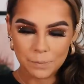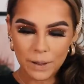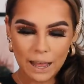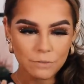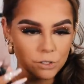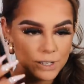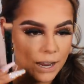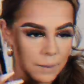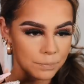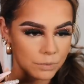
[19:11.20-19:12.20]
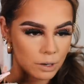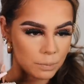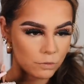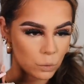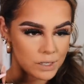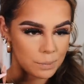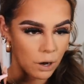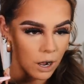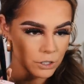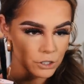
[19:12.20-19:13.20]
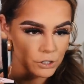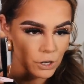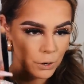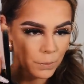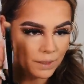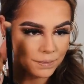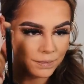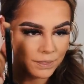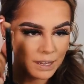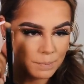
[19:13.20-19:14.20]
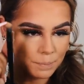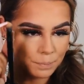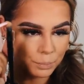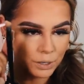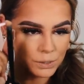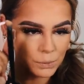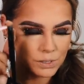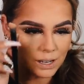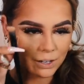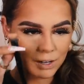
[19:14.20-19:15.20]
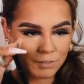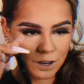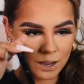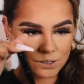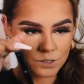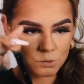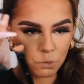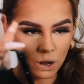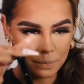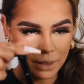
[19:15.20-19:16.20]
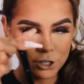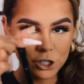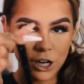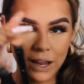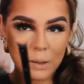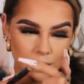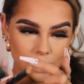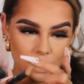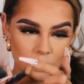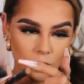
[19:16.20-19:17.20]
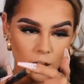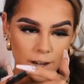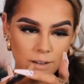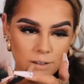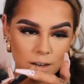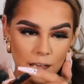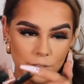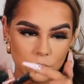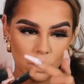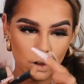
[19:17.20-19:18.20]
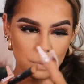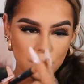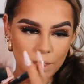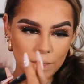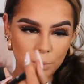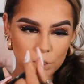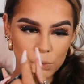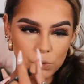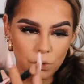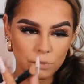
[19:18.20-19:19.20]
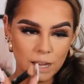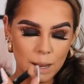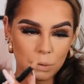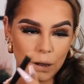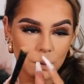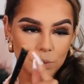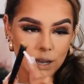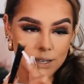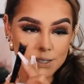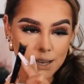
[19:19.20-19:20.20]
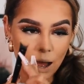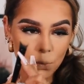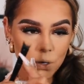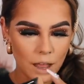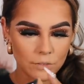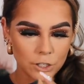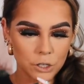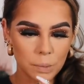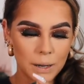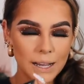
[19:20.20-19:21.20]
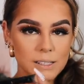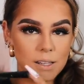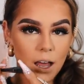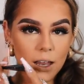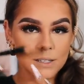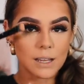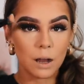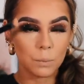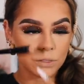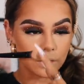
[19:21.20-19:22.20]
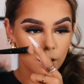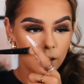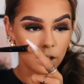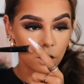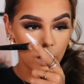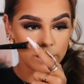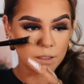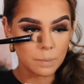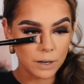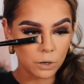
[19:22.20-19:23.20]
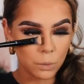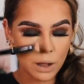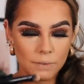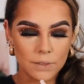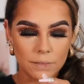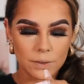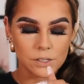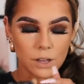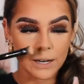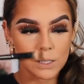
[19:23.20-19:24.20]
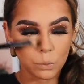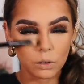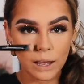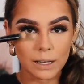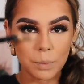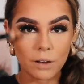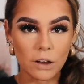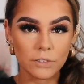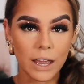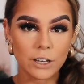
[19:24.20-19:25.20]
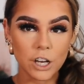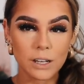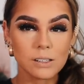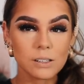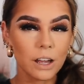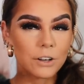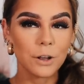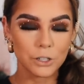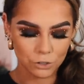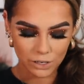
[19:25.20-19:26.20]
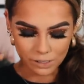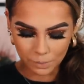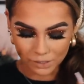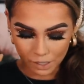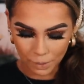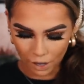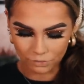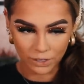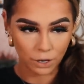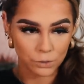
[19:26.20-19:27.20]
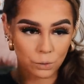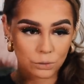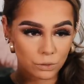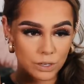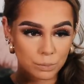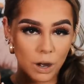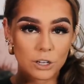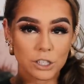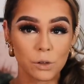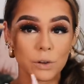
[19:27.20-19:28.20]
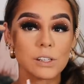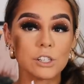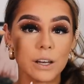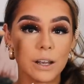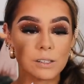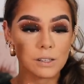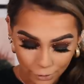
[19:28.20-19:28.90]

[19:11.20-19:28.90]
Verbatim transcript: It's by Kat Von D, the number 40 brush. So the bristles, I don't know how to describe that shape. It has like a line at the top and then the bristles sort of taper out and down. I find you can place the colour down with the line in the middle and then the sides will lightly buff out the edges. I don't know, it just creates the most like perfect nose contour, this brush. It's honestly genius.